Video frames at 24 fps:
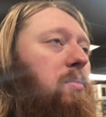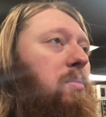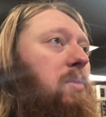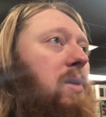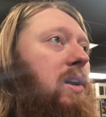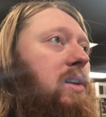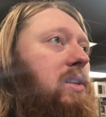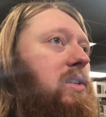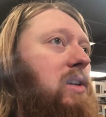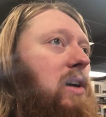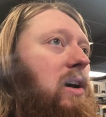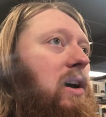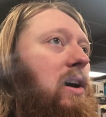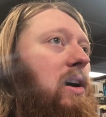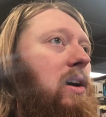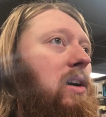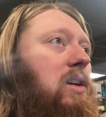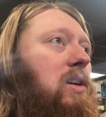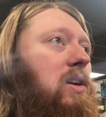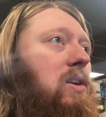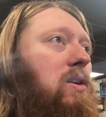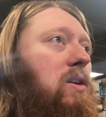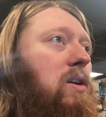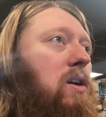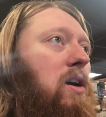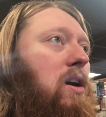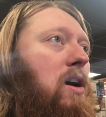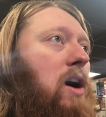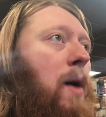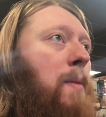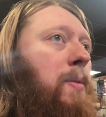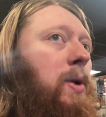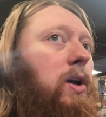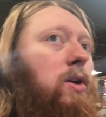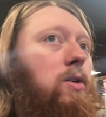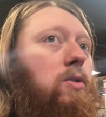But uh,
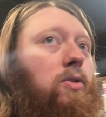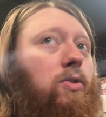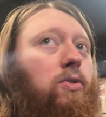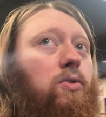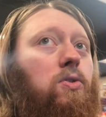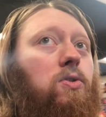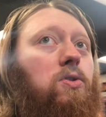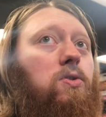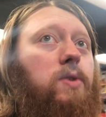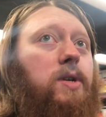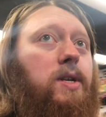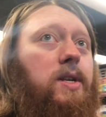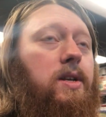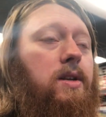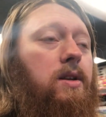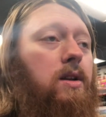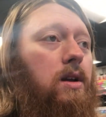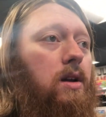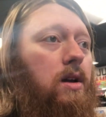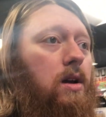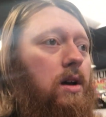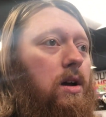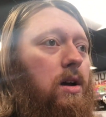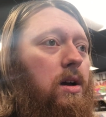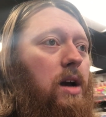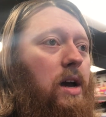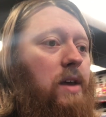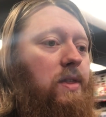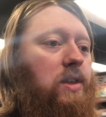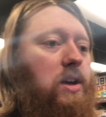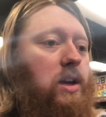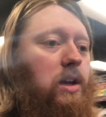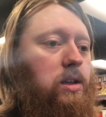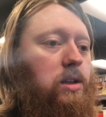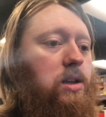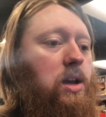I'm going to go through and I
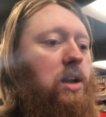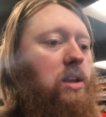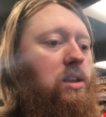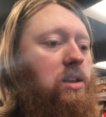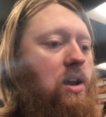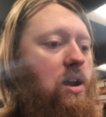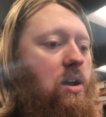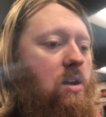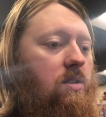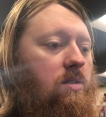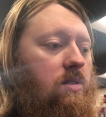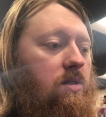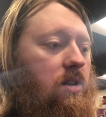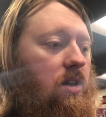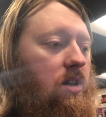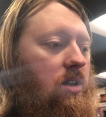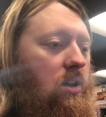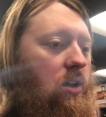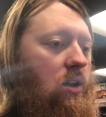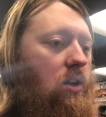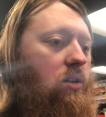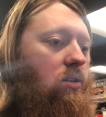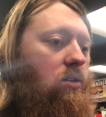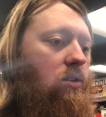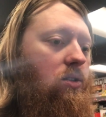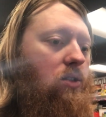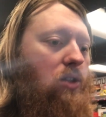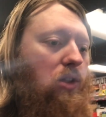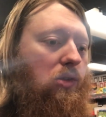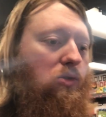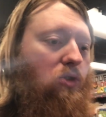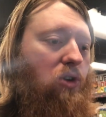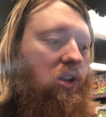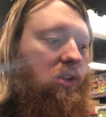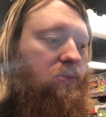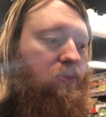think take down the
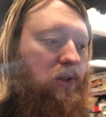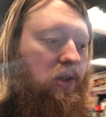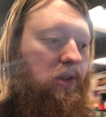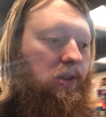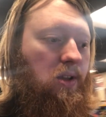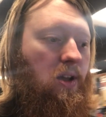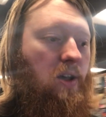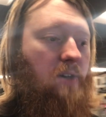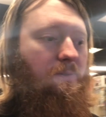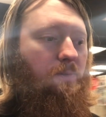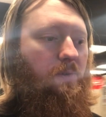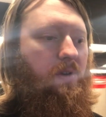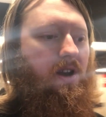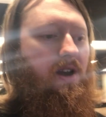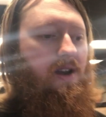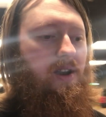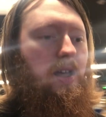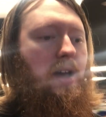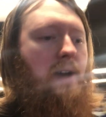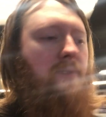this Christmas stuff. We didn't